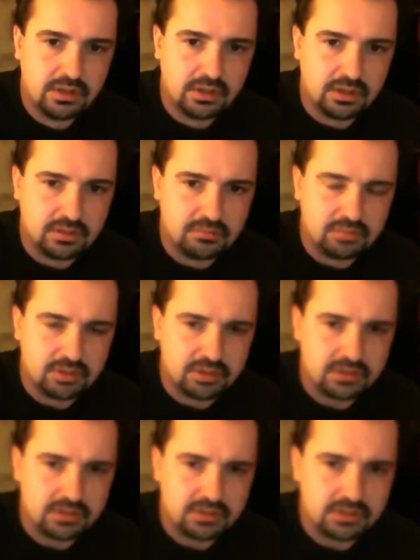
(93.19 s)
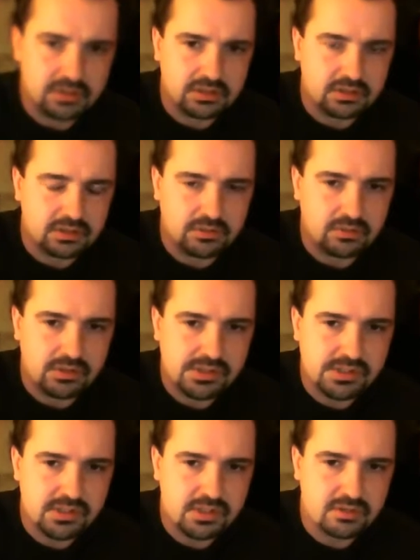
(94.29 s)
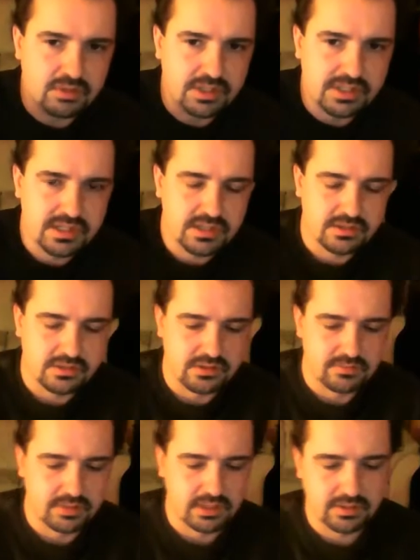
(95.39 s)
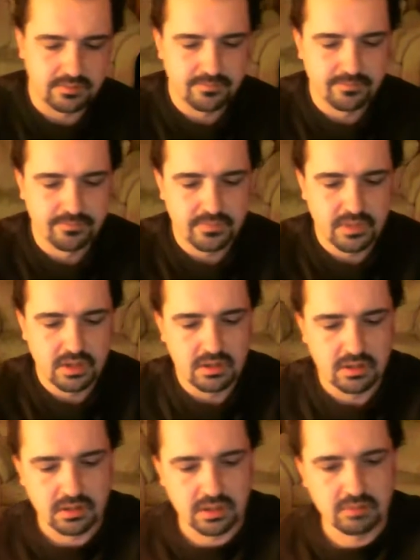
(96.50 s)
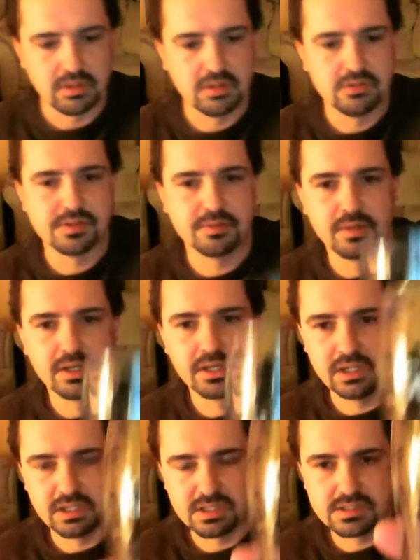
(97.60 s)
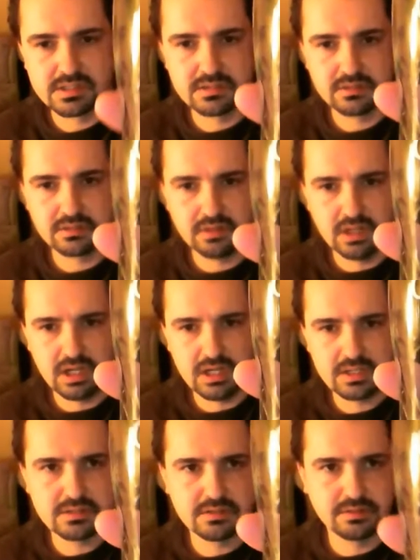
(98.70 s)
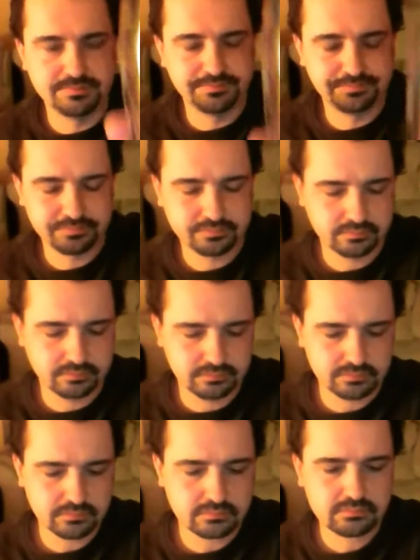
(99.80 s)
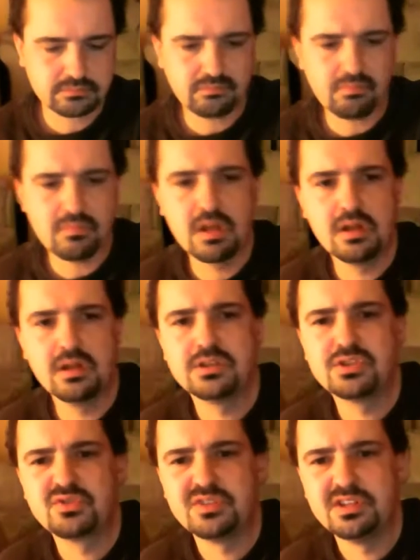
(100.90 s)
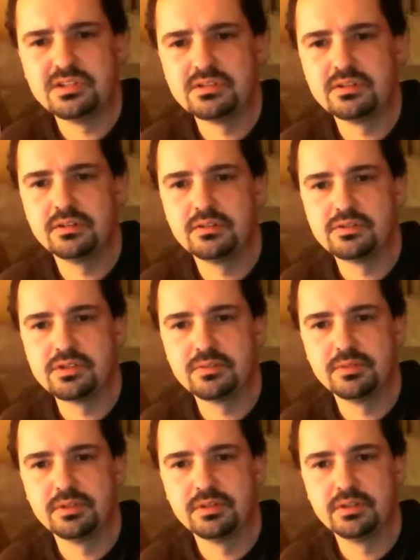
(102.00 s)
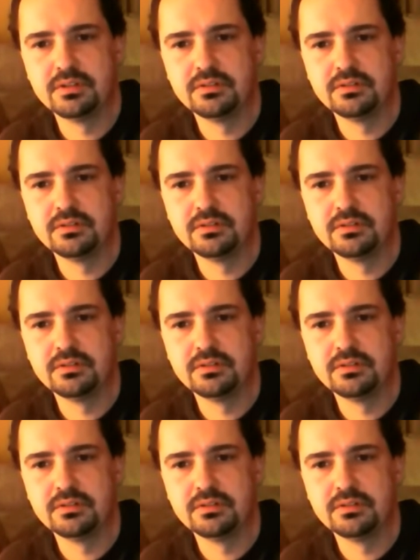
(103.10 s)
um, but uh, it wasn't here when he sent it to me. I'm going to be using my Guinness glass. It has trees on it or something, I don't know.